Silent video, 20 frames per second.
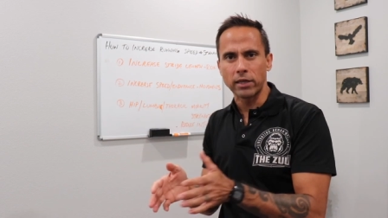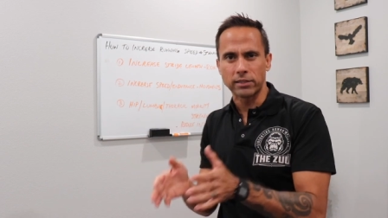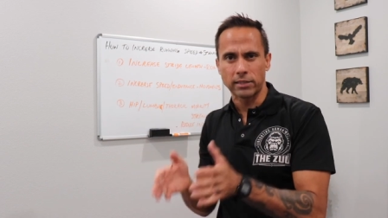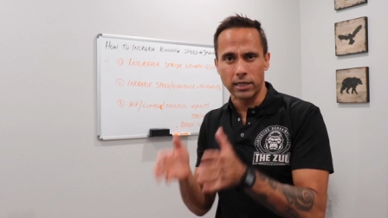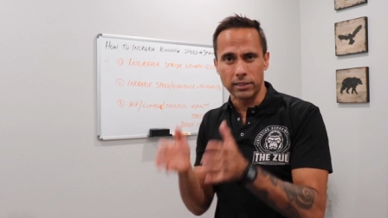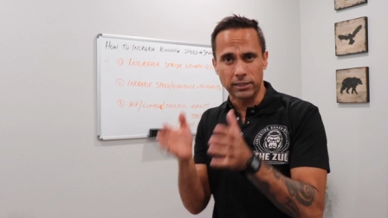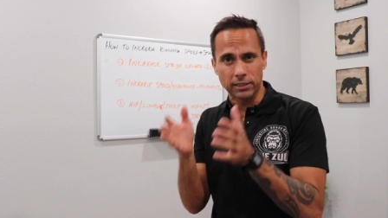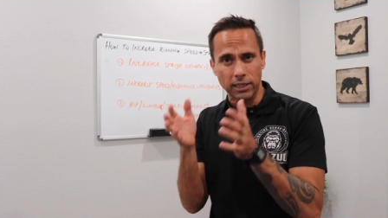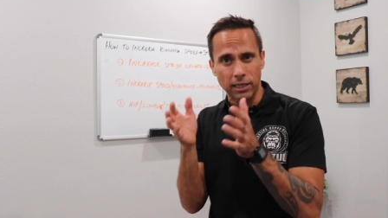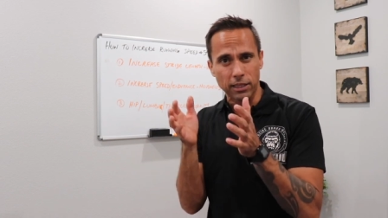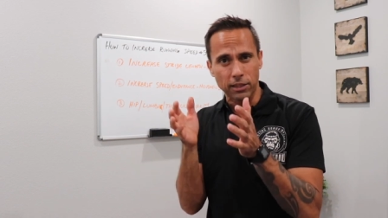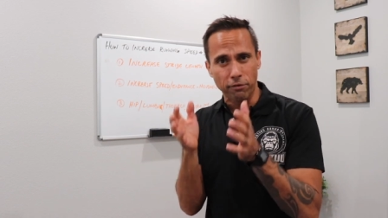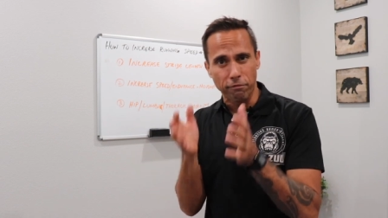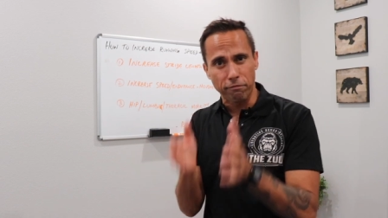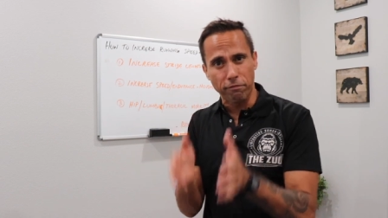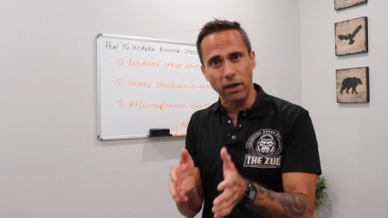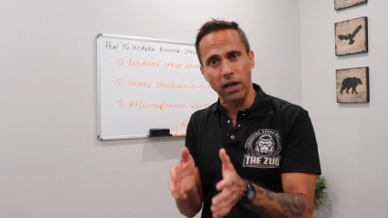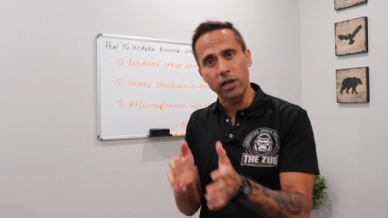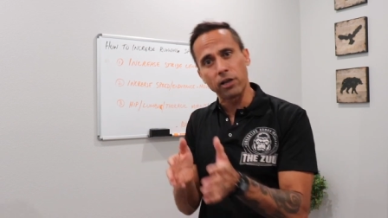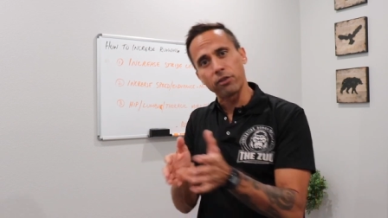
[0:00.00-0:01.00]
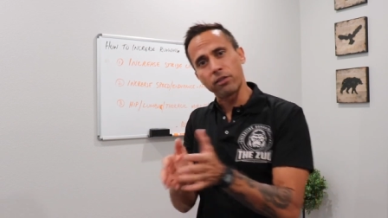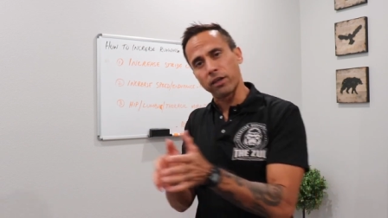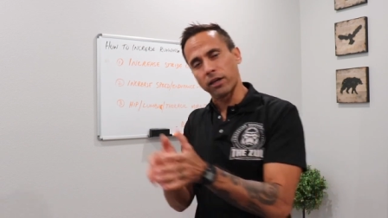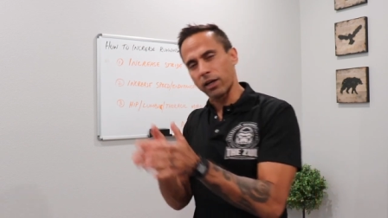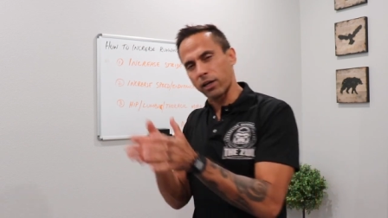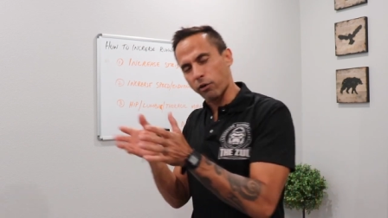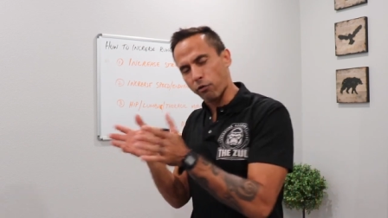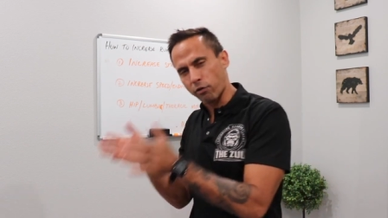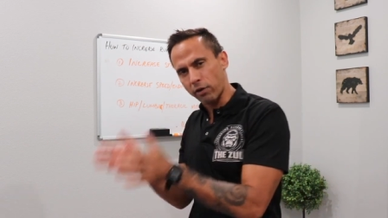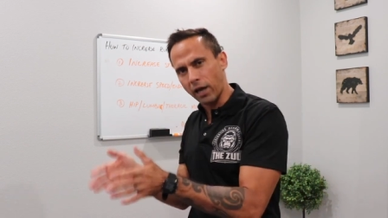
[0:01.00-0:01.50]
as they see the value that
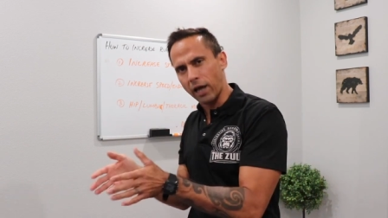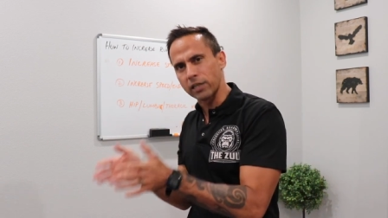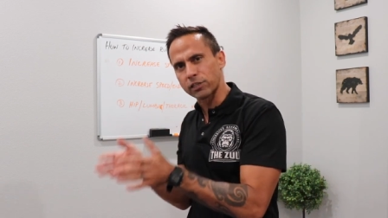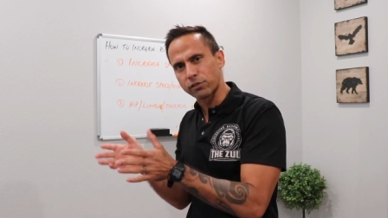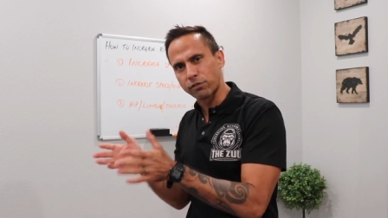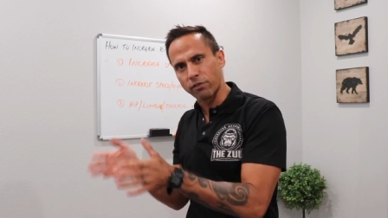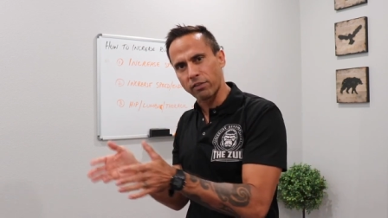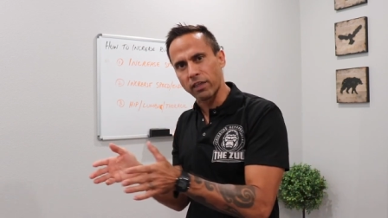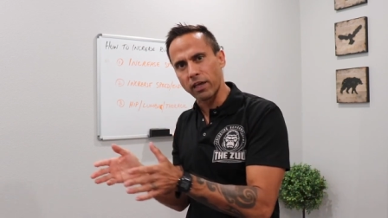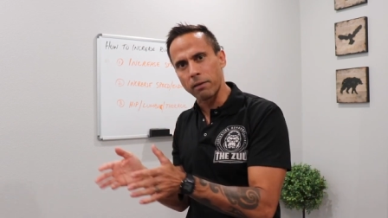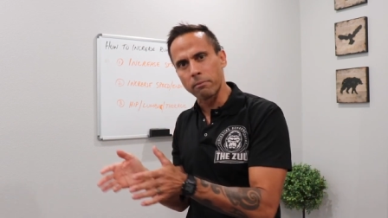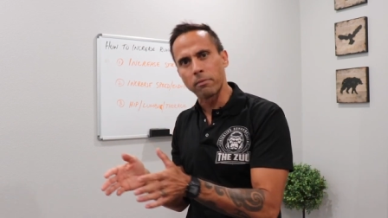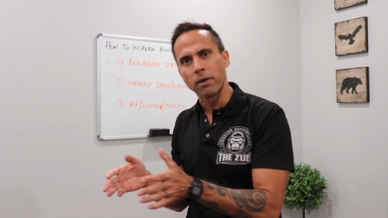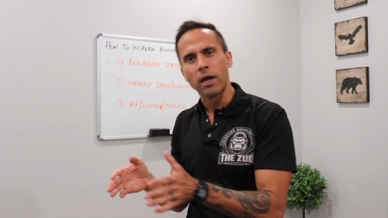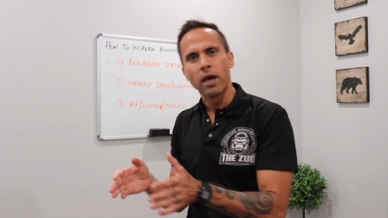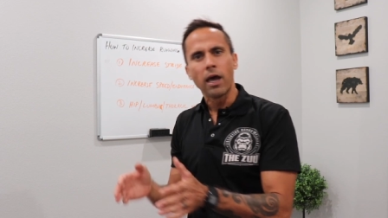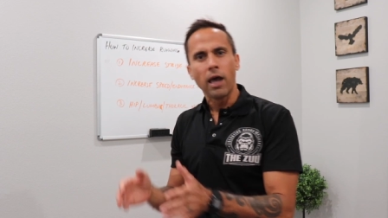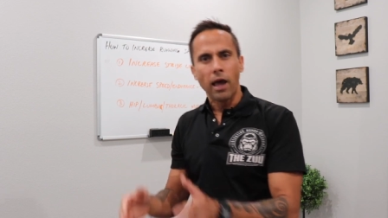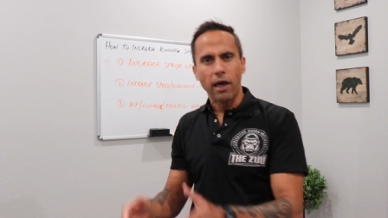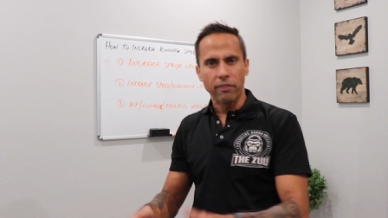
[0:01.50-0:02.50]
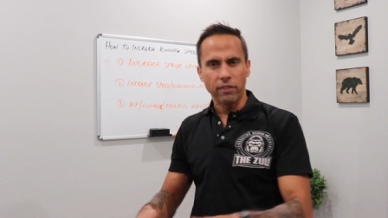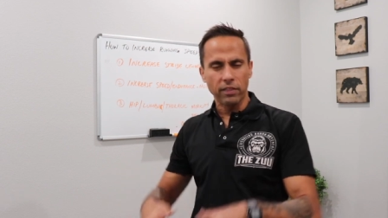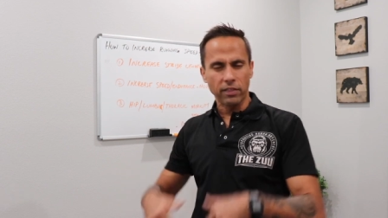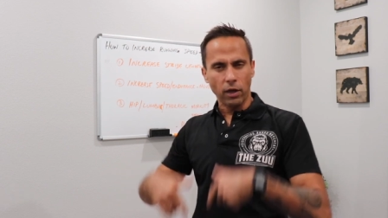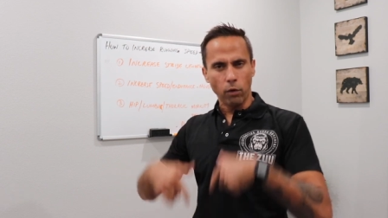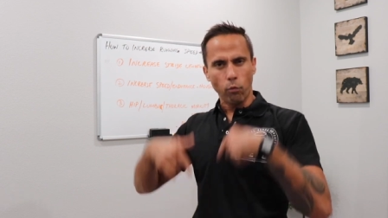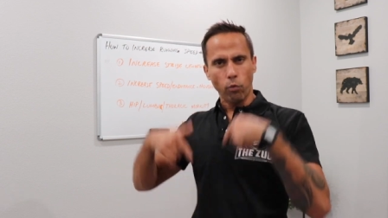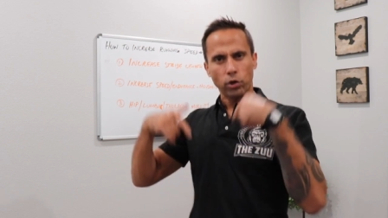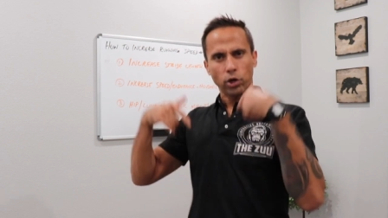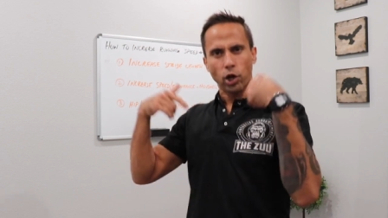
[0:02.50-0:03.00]
it creates for them, and then
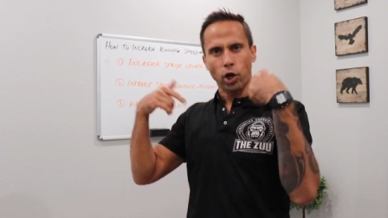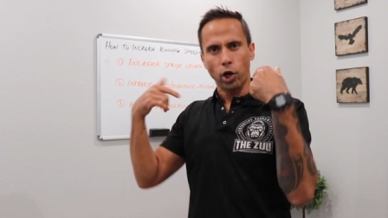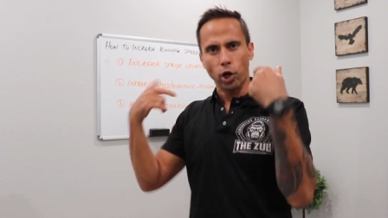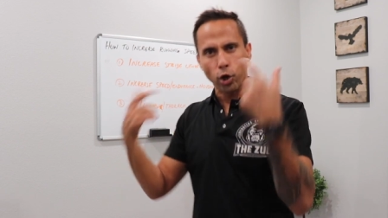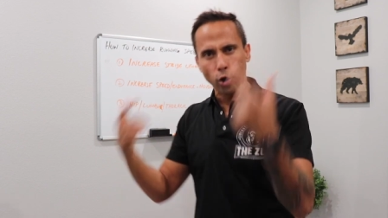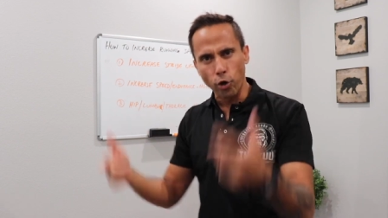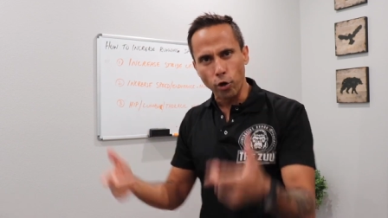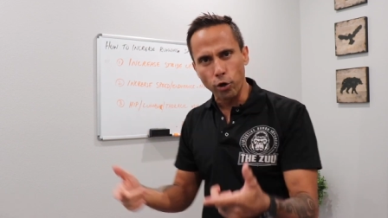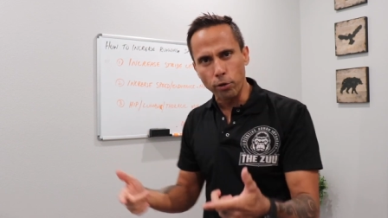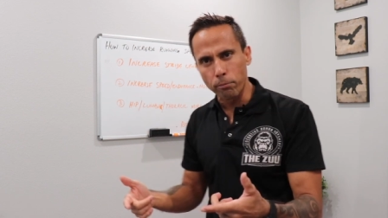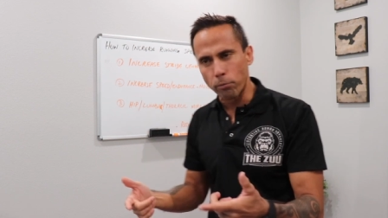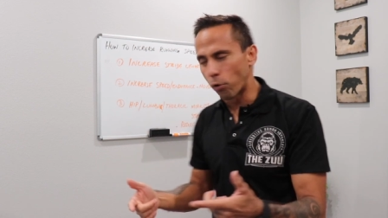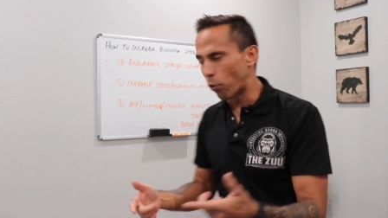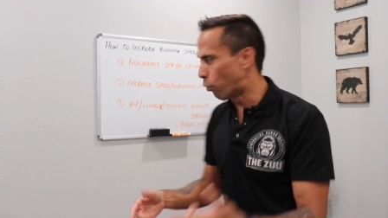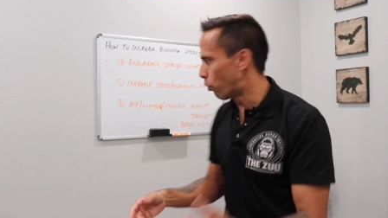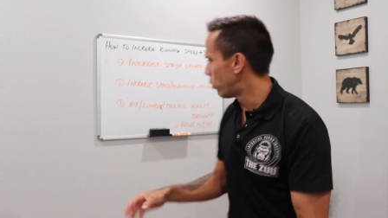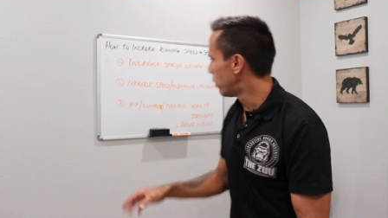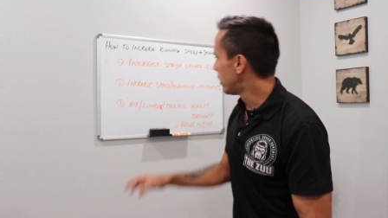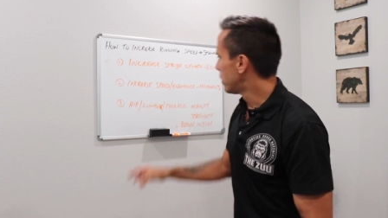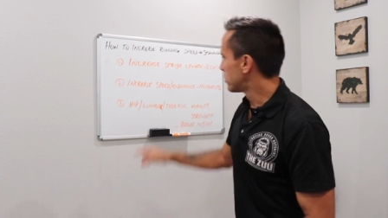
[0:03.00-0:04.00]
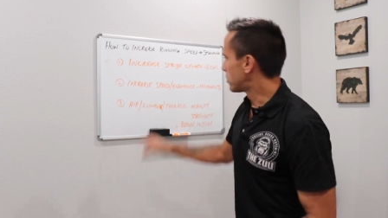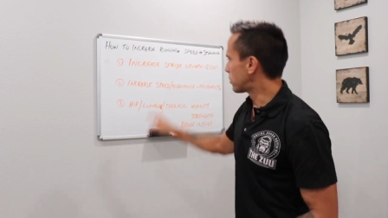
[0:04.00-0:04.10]
they want to learn more.